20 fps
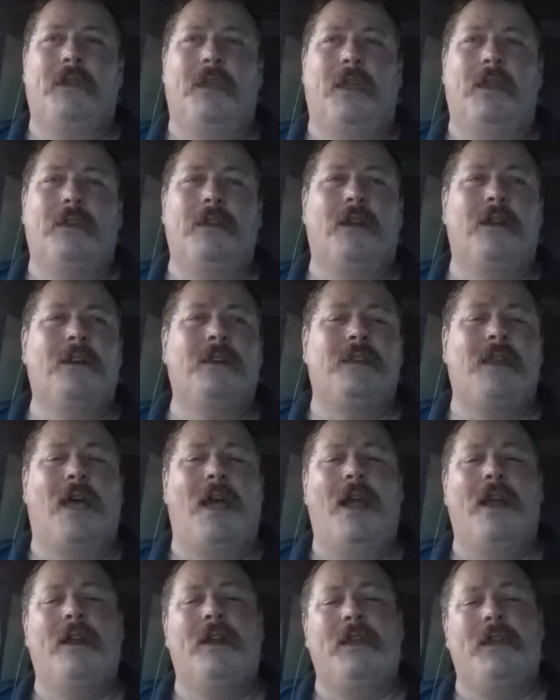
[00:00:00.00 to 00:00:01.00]
in their
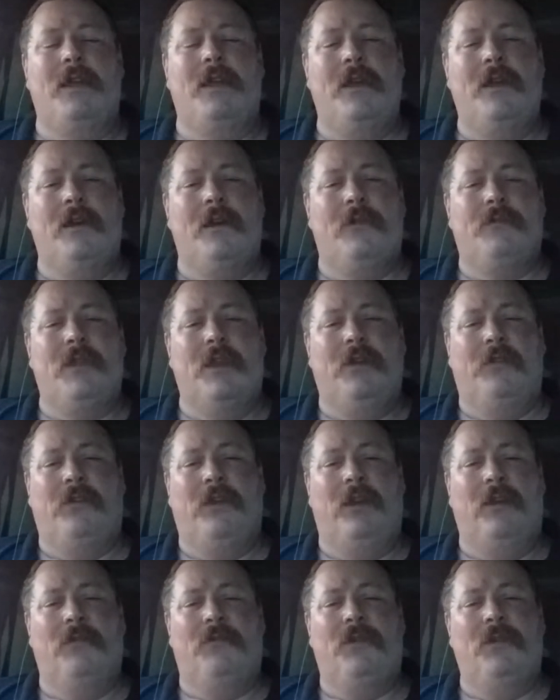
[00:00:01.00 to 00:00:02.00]
entire year, if they
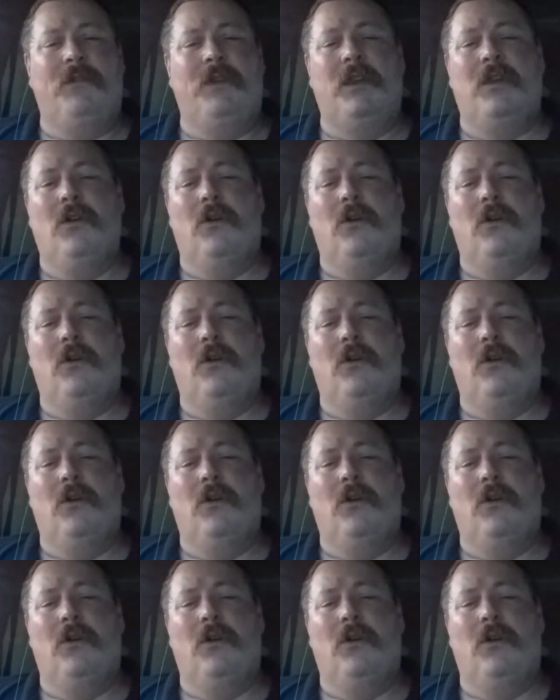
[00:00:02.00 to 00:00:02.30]
see a 50